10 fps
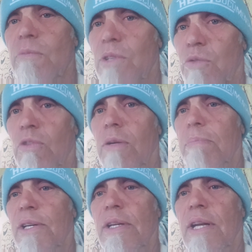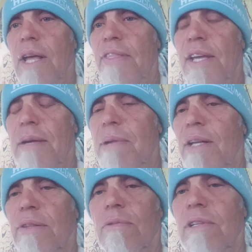much work, period. I think
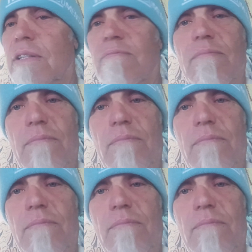about the work.